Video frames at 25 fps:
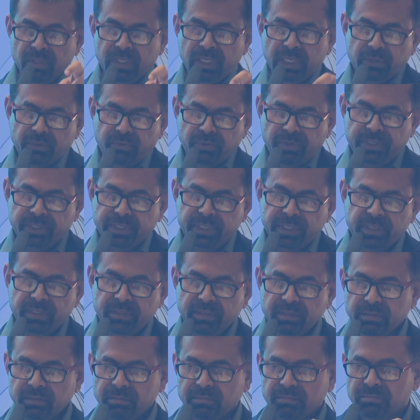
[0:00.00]
equator.
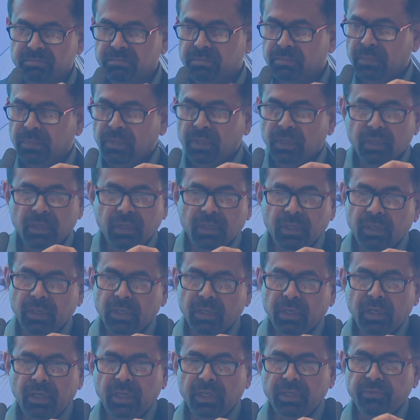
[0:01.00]

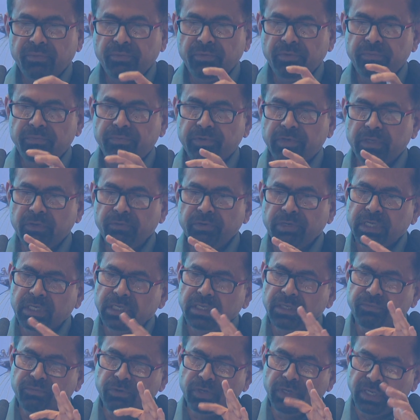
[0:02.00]
And if, if
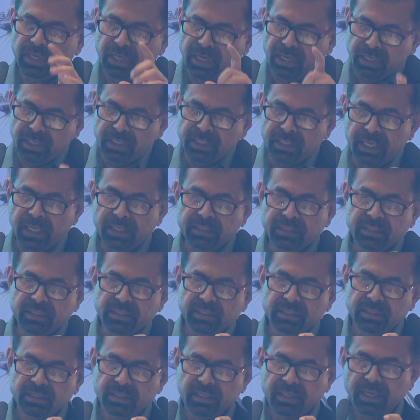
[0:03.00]
we learn that
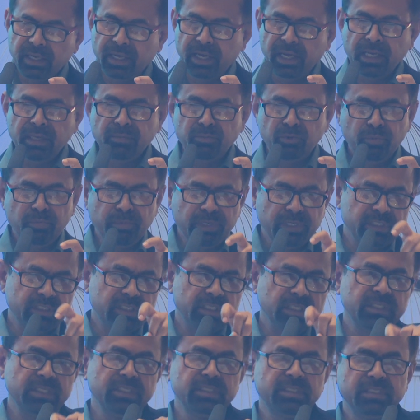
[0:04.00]
hand movements, it
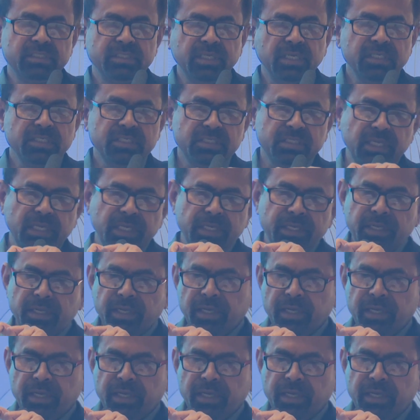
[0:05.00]
is just in